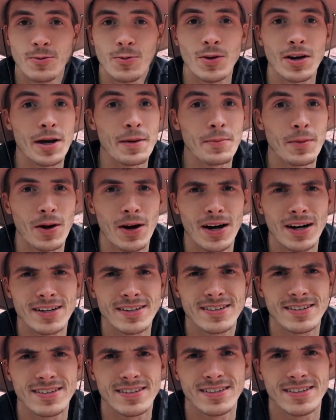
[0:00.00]
what I
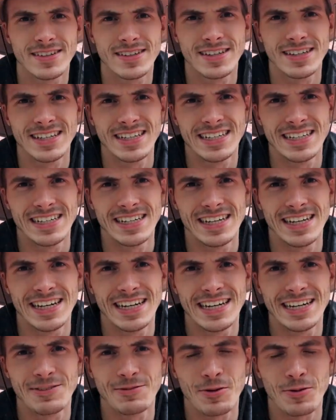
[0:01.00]
bought
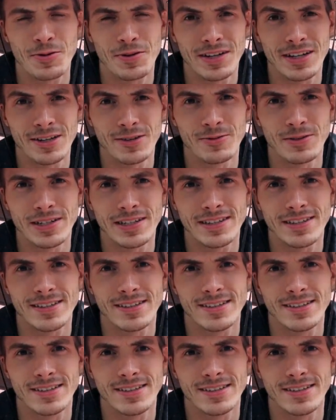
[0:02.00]
and what we're dealing with.